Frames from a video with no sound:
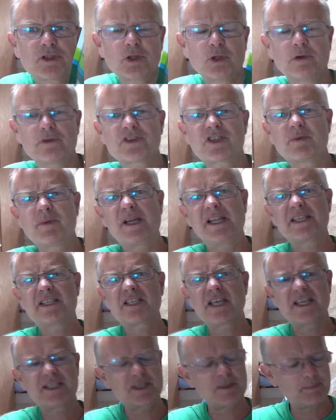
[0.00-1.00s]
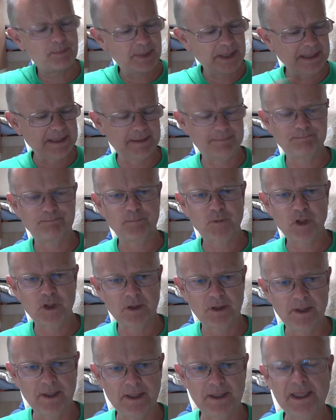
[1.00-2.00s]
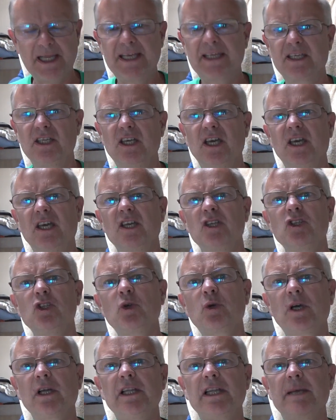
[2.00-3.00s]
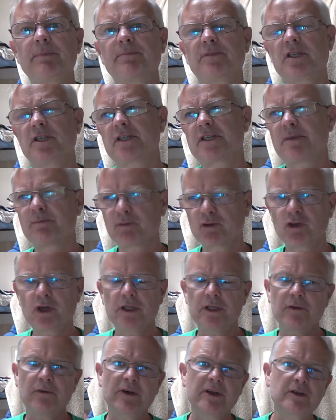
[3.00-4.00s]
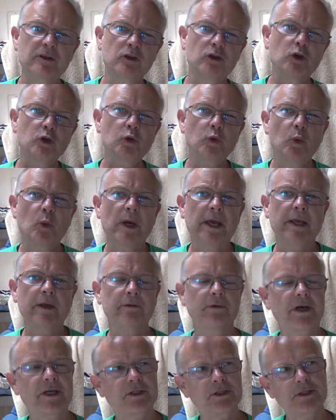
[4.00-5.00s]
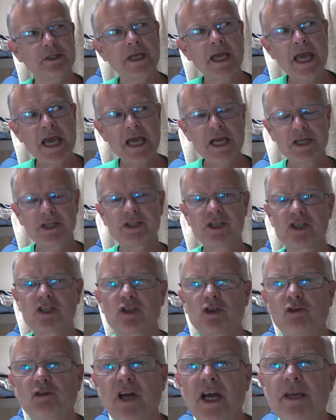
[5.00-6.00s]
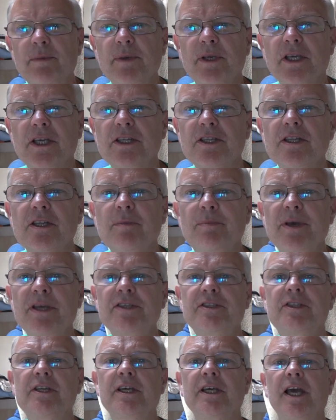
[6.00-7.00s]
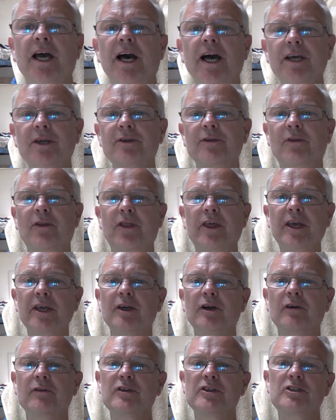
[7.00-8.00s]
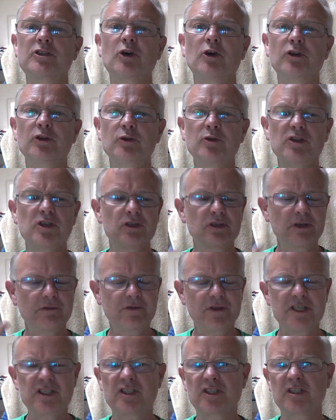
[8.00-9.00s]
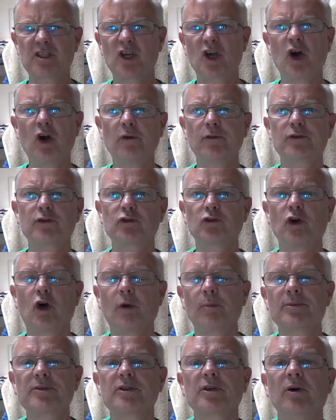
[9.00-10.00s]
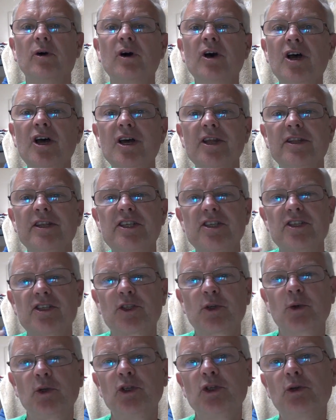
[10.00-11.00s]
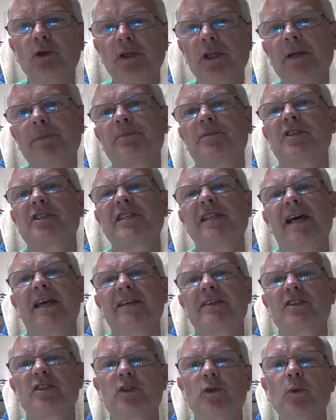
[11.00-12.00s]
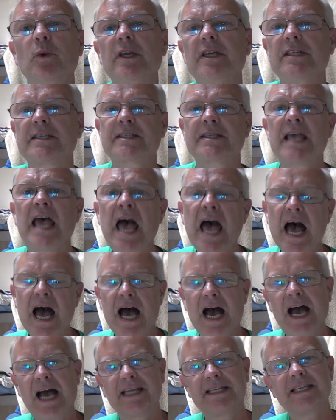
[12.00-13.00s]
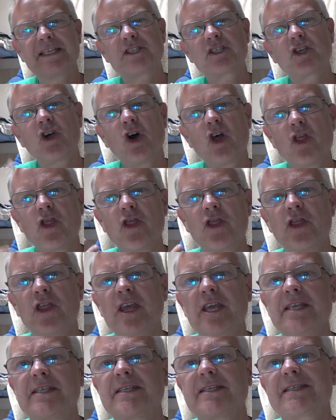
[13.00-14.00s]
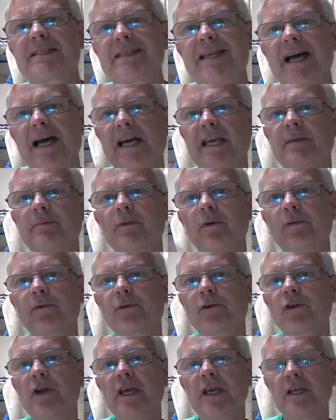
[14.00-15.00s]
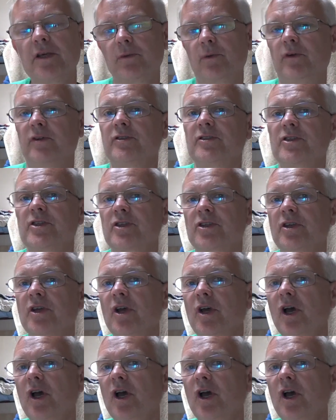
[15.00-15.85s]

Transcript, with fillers: sort of smell. It's a bit like eucalyptus. I'm trying to find a good way of actually describing it, and the best thing I could think of, it's got these cough drops or these eucalyptus like sweets, and it's got this type of fragrance